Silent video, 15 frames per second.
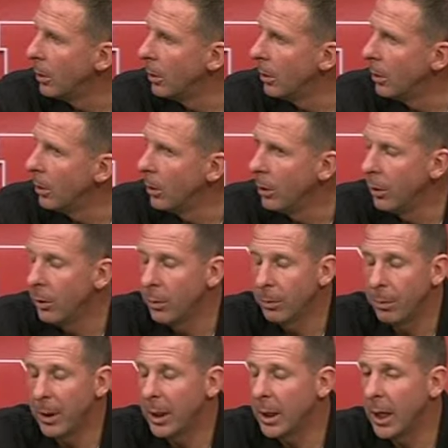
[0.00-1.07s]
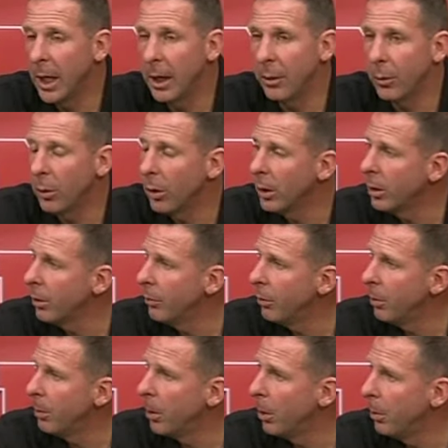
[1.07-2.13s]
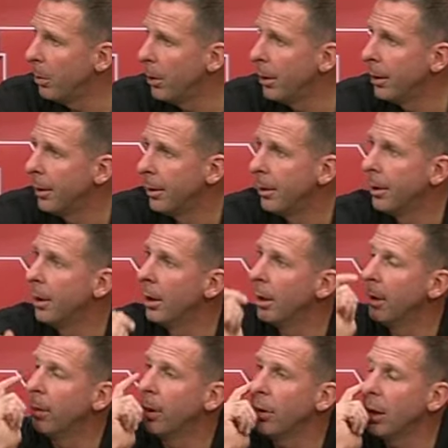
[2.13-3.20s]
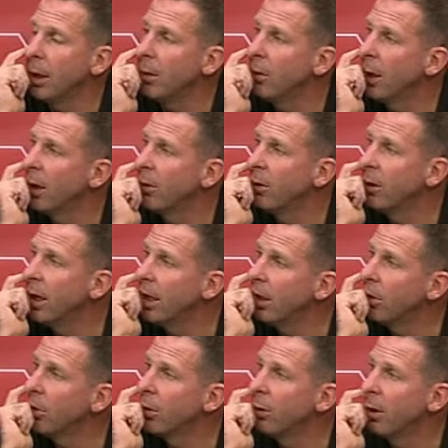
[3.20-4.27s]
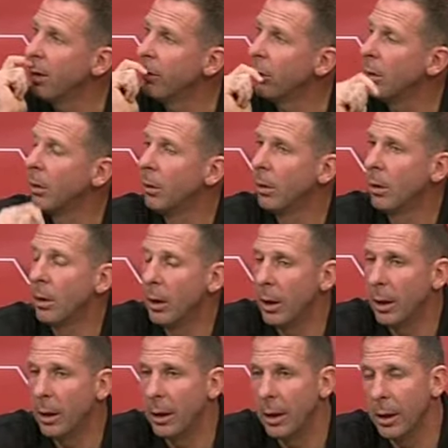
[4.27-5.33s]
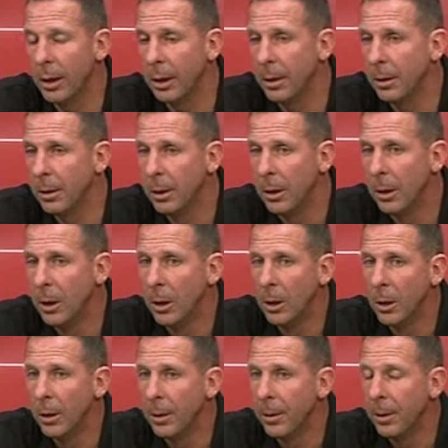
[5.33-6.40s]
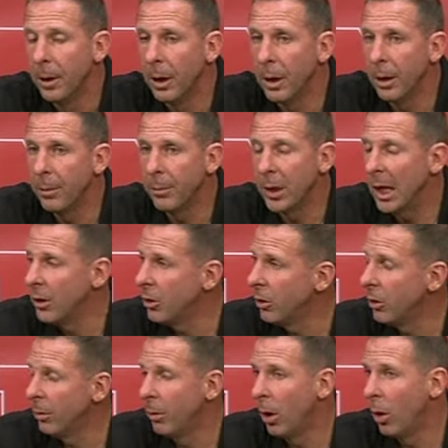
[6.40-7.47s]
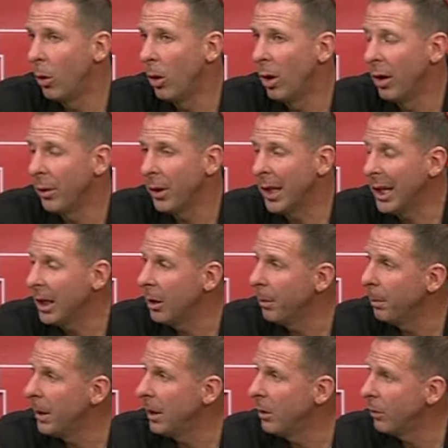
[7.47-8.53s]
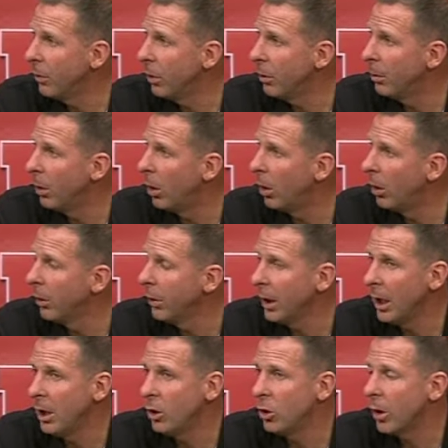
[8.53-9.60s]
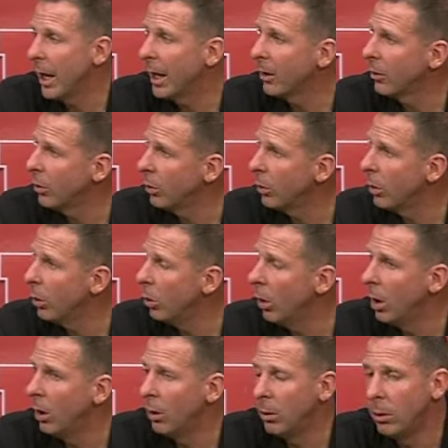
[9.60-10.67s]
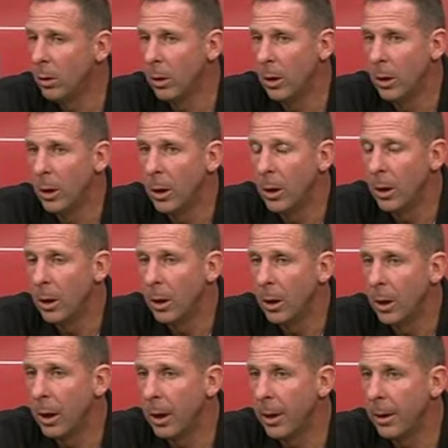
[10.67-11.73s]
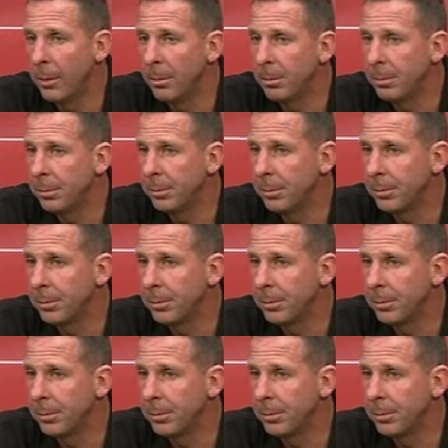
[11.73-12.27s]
guy. Big guy, a really good football player. Um, I think he's an outstanding receiver, and. Uh, um, catches the ball well. I think he competes for the ball. I think he tracks it real well. Um,